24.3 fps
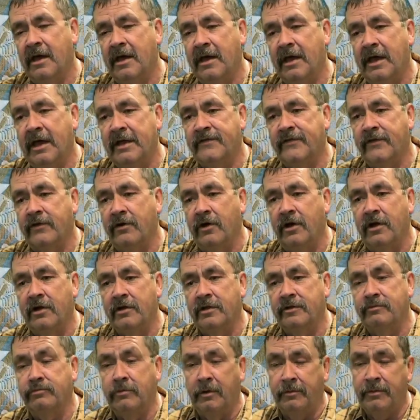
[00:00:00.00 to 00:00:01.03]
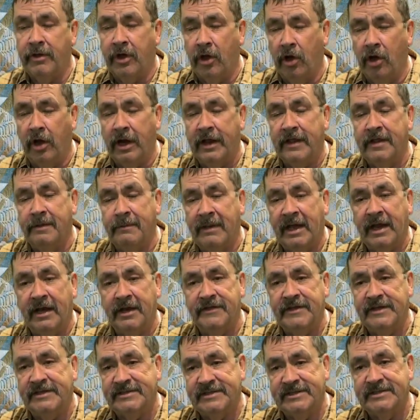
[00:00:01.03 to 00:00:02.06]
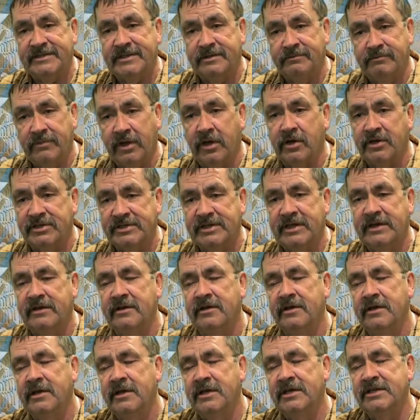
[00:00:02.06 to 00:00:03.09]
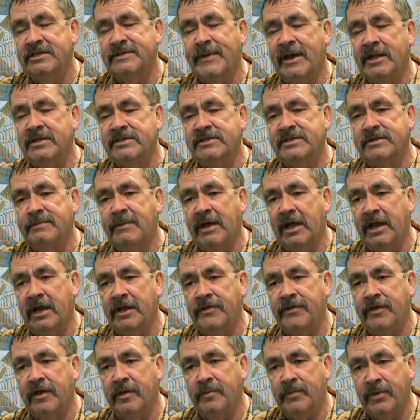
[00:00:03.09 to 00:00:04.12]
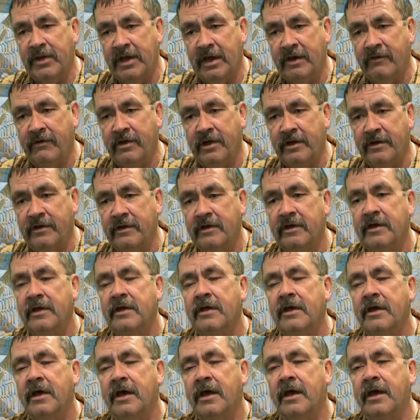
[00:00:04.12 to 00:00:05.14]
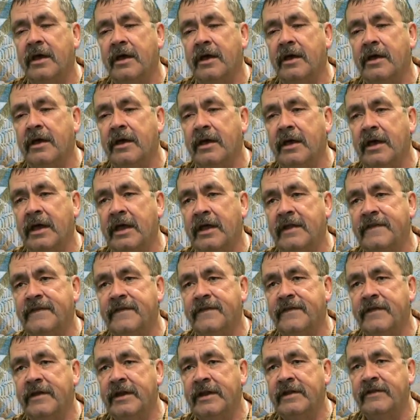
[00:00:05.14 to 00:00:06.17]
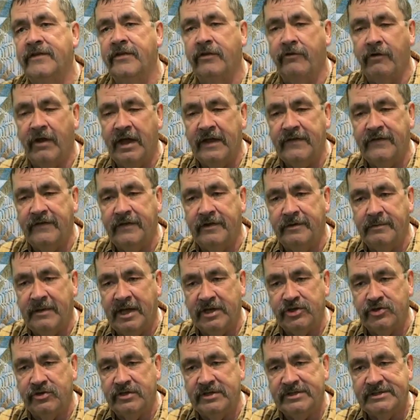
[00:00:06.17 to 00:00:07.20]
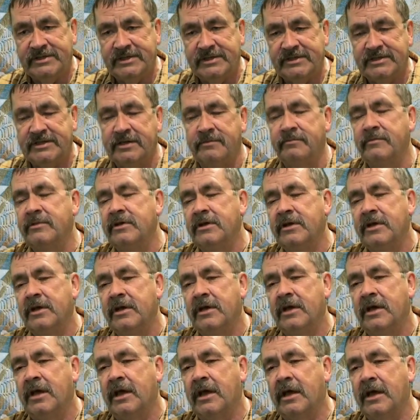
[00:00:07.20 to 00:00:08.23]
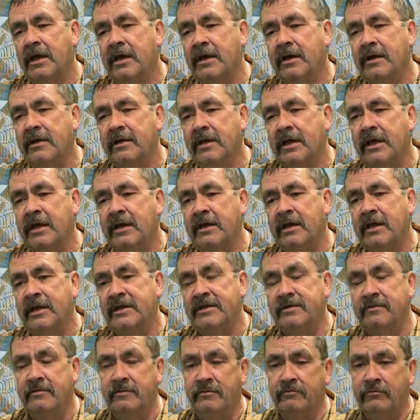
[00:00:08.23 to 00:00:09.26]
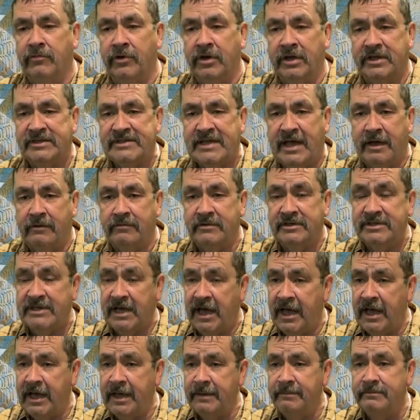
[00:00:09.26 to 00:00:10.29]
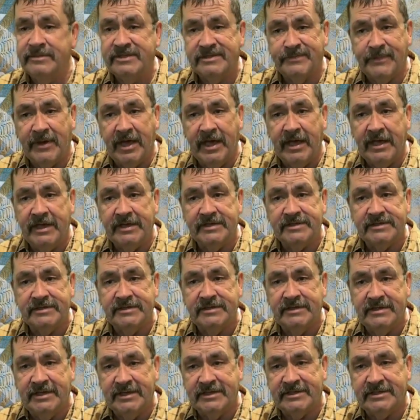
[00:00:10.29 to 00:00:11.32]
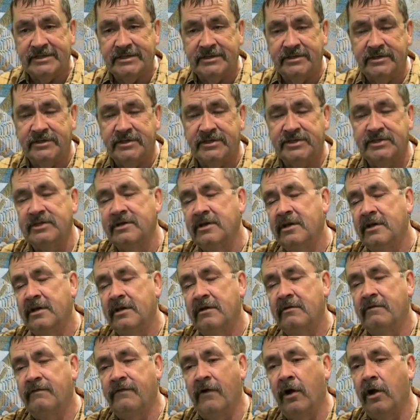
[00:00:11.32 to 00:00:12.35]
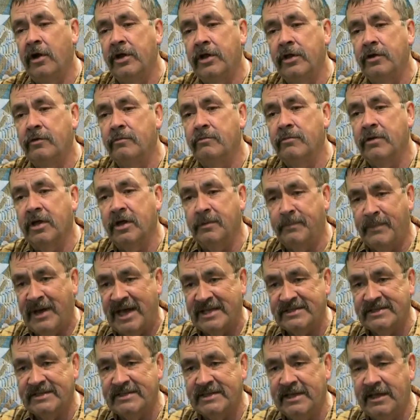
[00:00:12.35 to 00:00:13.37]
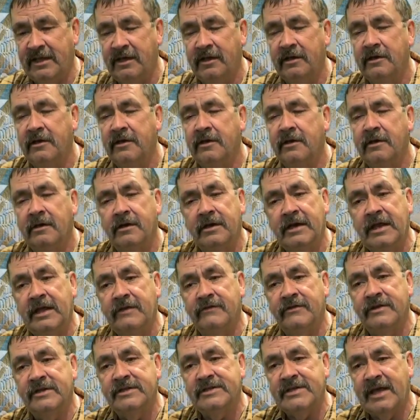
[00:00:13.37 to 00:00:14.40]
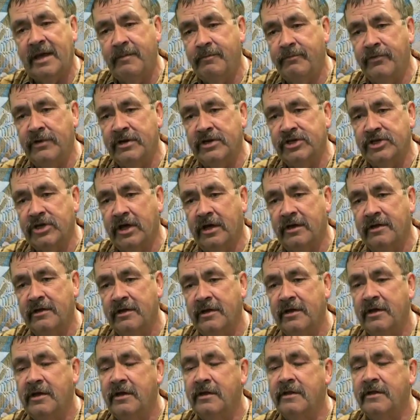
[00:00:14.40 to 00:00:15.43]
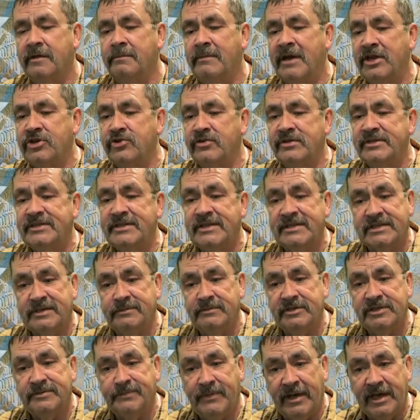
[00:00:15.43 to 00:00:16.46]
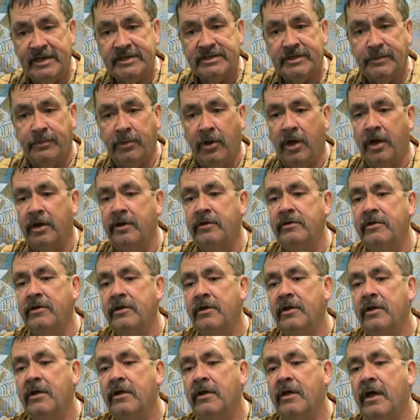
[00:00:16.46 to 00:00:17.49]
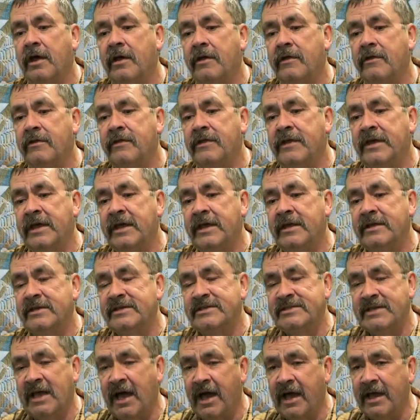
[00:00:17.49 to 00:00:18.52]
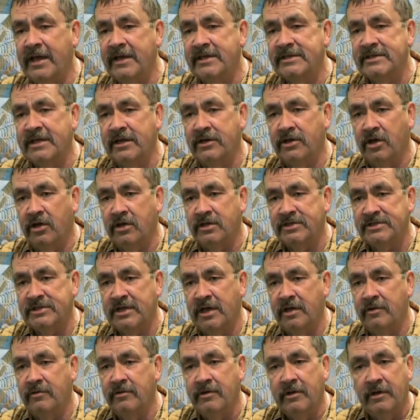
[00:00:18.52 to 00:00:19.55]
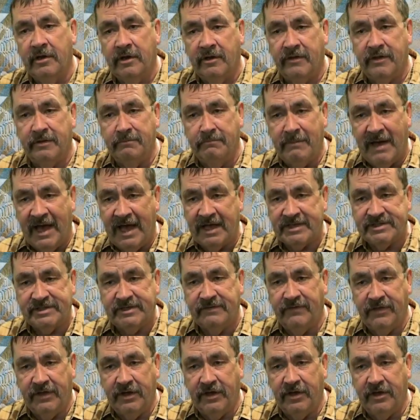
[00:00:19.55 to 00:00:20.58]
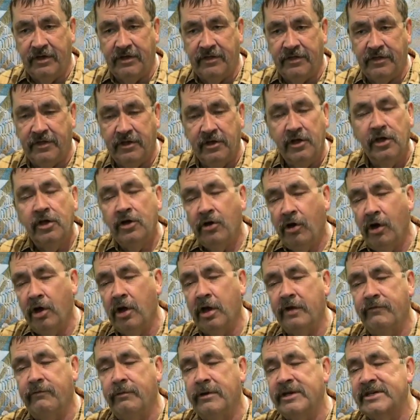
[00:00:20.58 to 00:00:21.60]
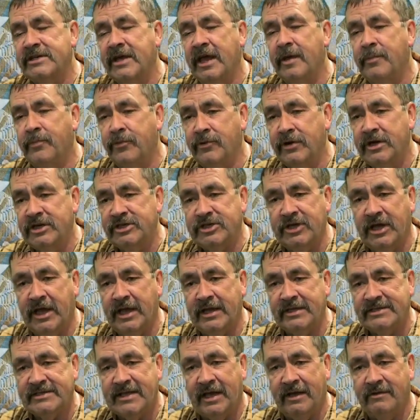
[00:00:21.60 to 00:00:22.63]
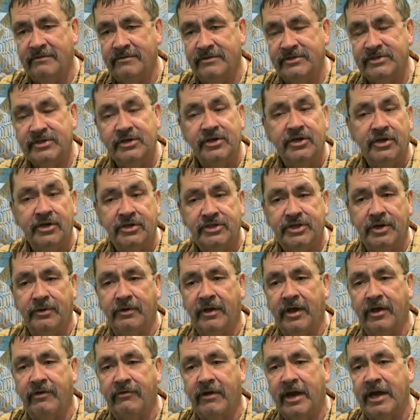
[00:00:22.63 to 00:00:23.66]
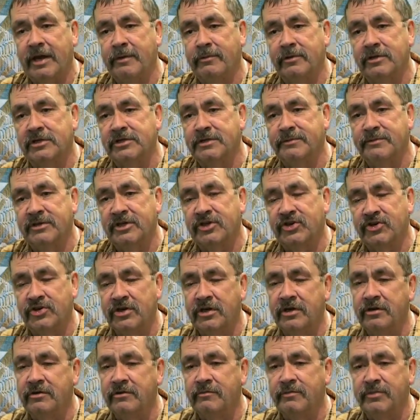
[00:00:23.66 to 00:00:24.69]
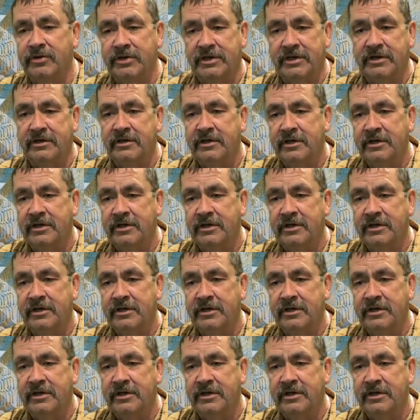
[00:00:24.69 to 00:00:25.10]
It's called, well, we call it the megalithic system because it spans the megalithic period. It's an integrated measuring system. It works out time, space, distance, volume, capacity, and even temperature. The measuring system is based upon the size and also the mass of the Earth, all of which I appreciate sounds too incredible to be true, but